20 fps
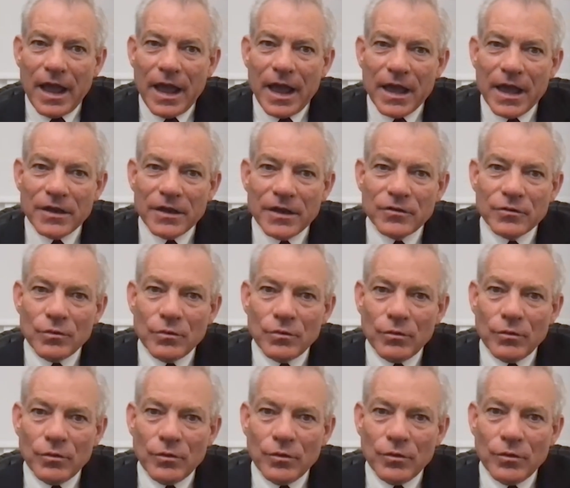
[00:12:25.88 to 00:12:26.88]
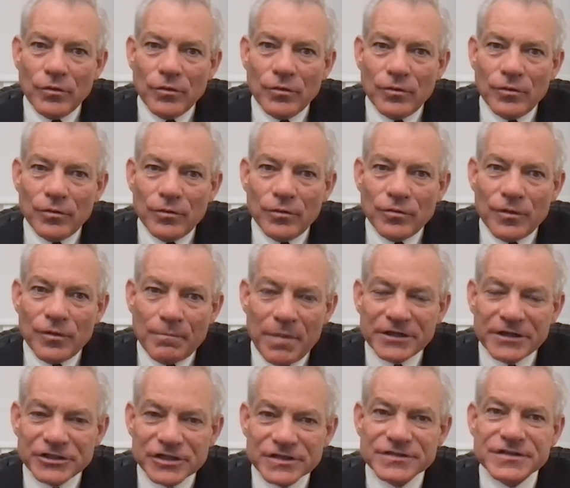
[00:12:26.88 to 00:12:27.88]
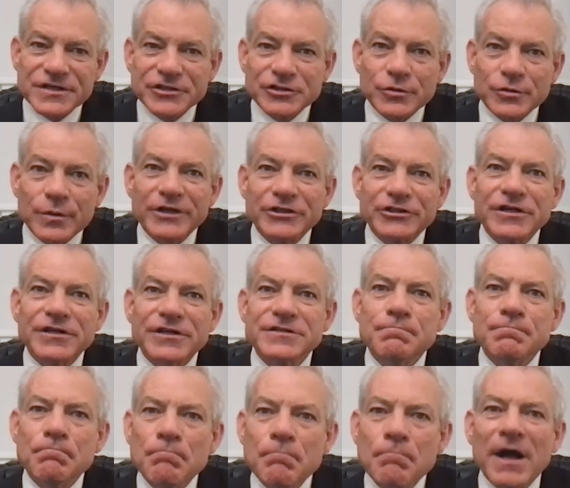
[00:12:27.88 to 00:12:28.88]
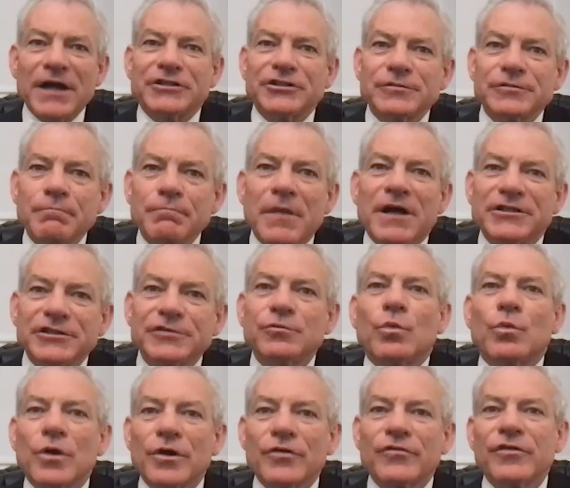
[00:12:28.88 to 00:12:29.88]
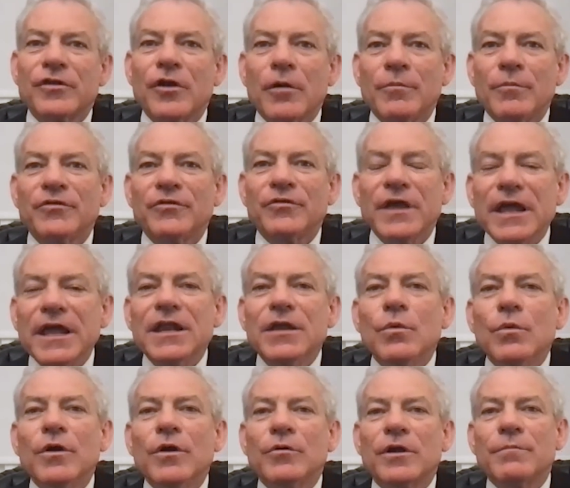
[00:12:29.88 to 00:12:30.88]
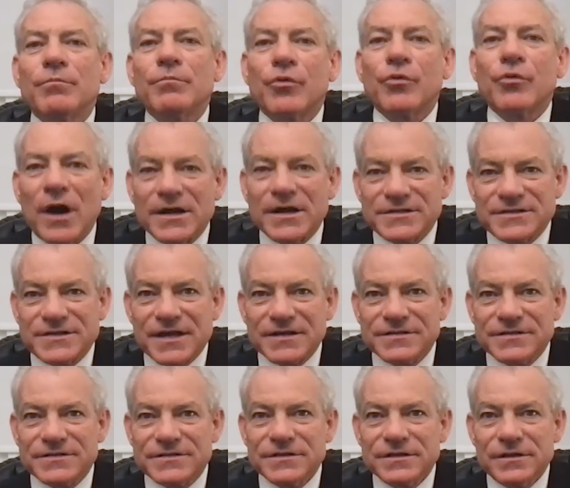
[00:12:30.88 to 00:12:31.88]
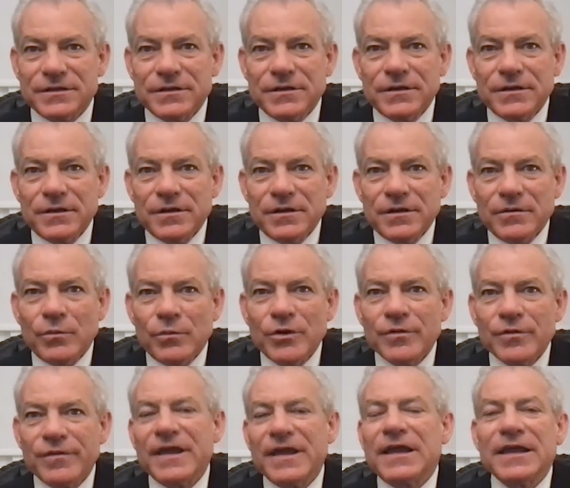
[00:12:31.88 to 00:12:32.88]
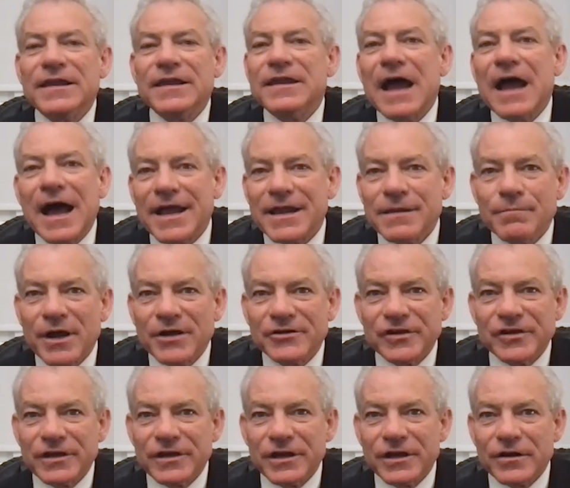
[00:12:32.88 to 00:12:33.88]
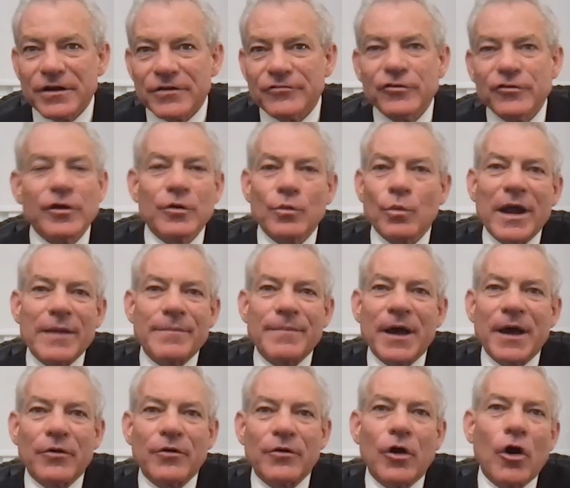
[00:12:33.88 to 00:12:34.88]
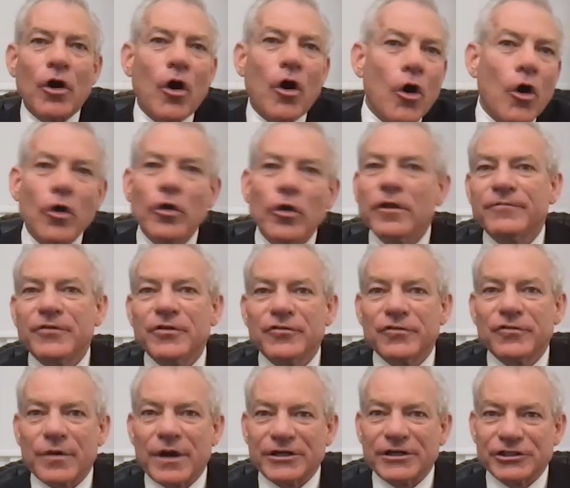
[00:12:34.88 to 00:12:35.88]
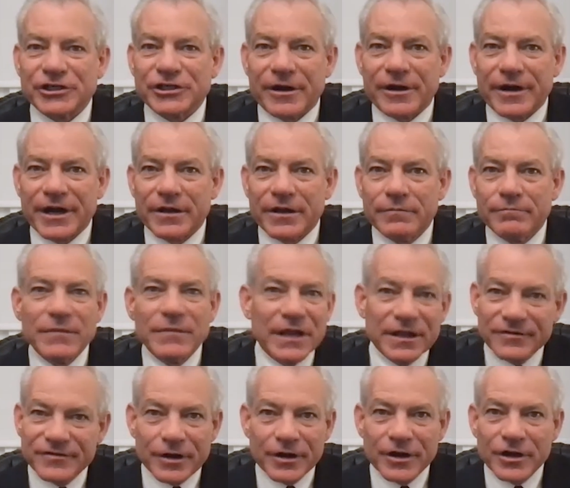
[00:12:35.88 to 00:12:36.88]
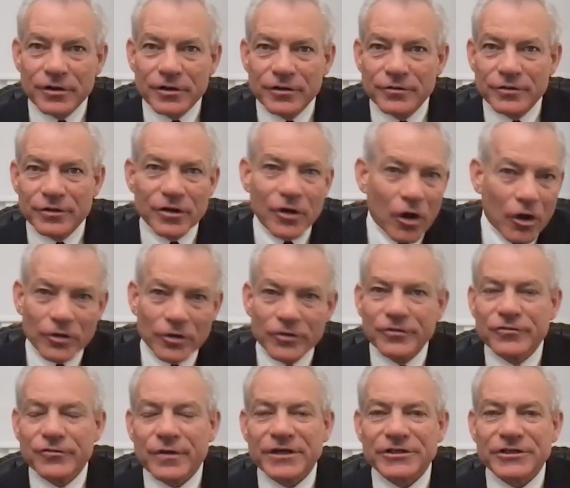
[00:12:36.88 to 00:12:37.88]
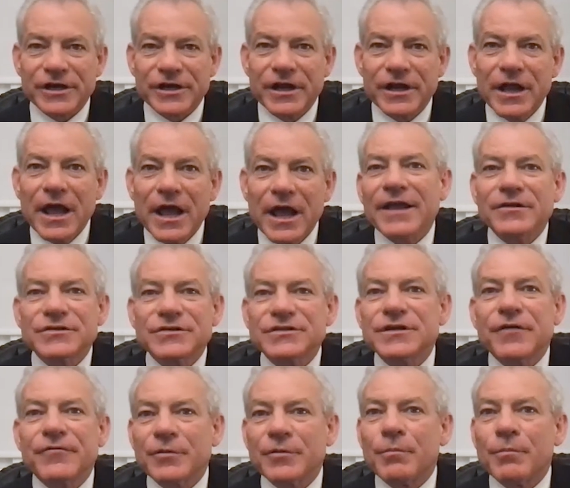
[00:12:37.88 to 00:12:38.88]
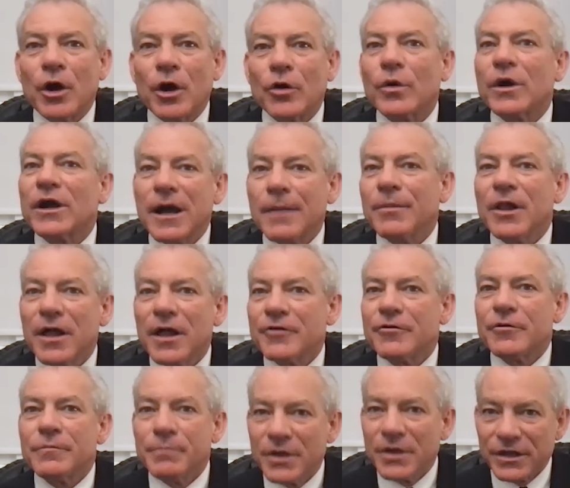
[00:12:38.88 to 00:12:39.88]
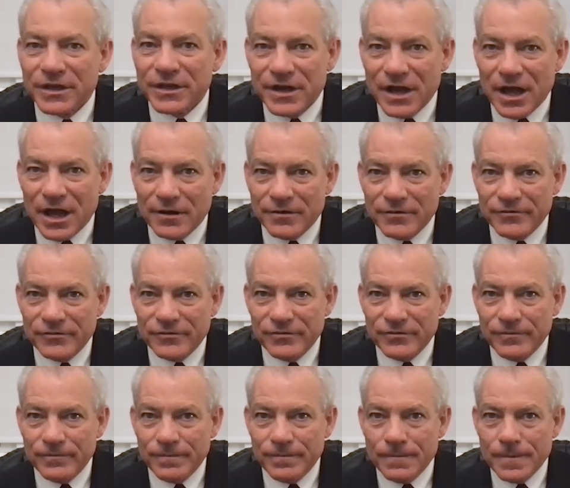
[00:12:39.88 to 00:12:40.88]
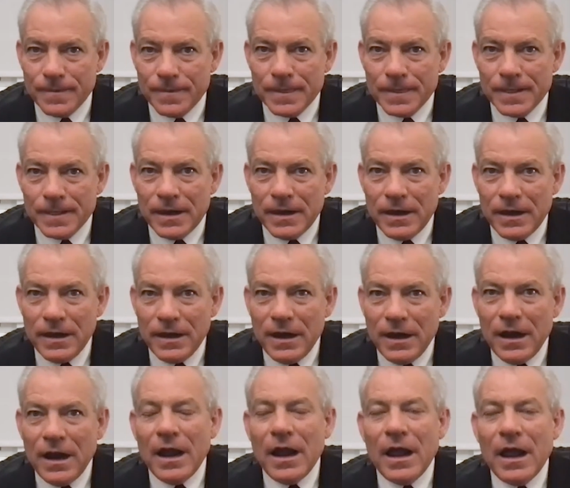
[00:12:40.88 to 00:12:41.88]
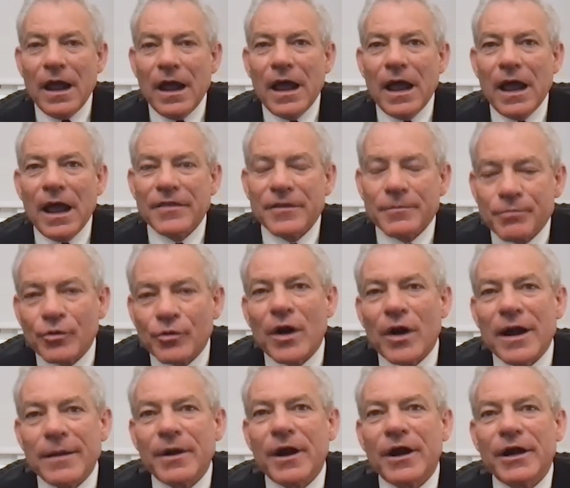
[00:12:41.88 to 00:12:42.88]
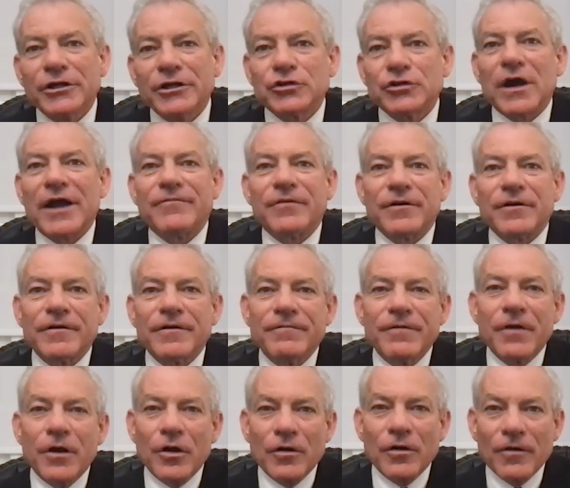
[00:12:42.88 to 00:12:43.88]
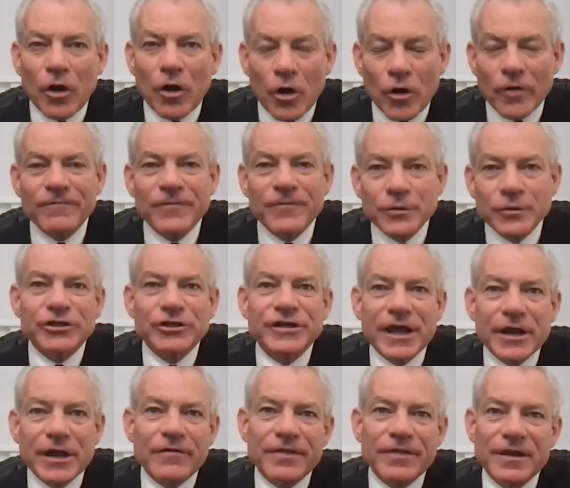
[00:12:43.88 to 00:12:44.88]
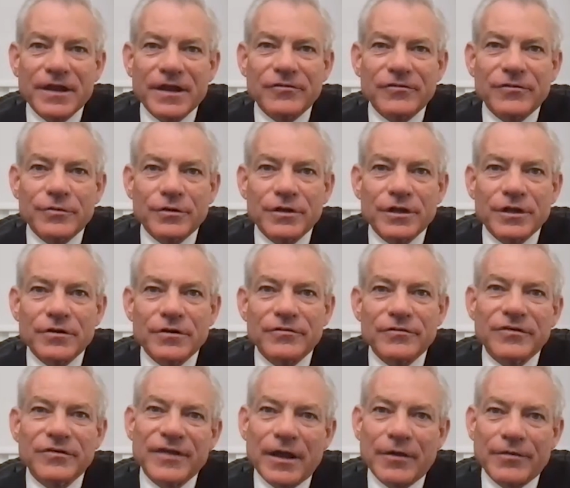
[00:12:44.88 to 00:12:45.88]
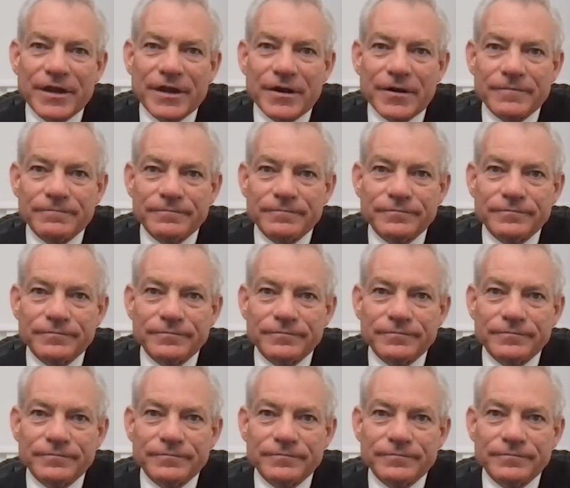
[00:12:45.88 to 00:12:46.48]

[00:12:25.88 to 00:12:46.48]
And the budget situation is much, much worse than almost anyone can process. When you think in 9 budget years, you can wipe out all of discretionary, military included, all discretionary, and you still have to borrow a couple $100 billion. Mm-hmm. Mm-hmm. And the primary driver of all future debt over the next 30 years is healthcare.